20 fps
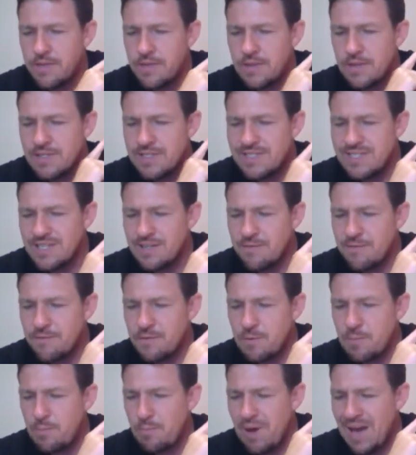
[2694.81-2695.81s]
the
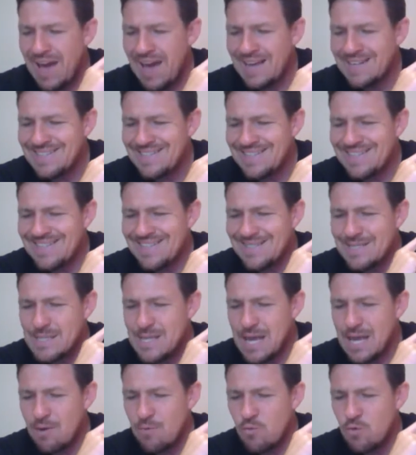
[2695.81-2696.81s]
sinful passions
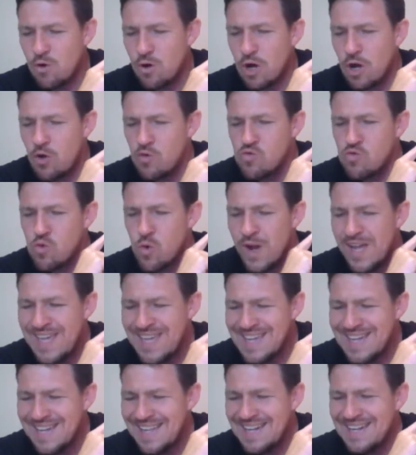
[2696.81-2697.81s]
that were
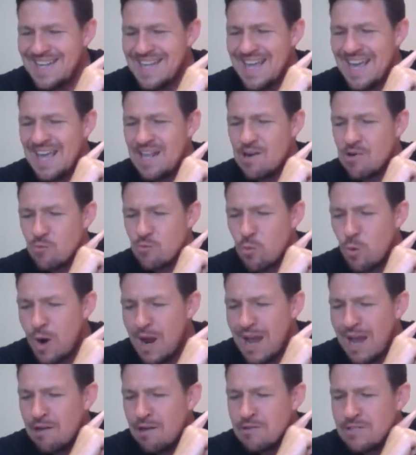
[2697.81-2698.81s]
awakened and
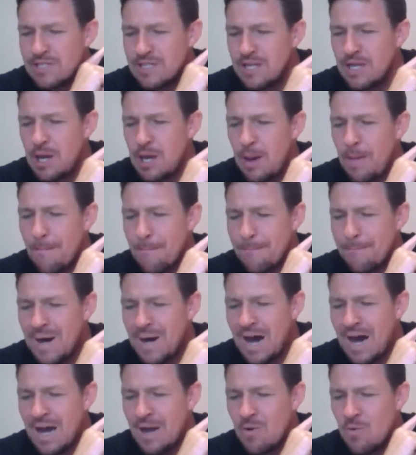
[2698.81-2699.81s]
aroused up
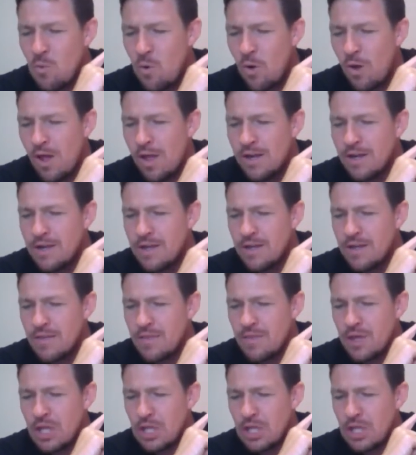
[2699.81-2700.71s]
by what the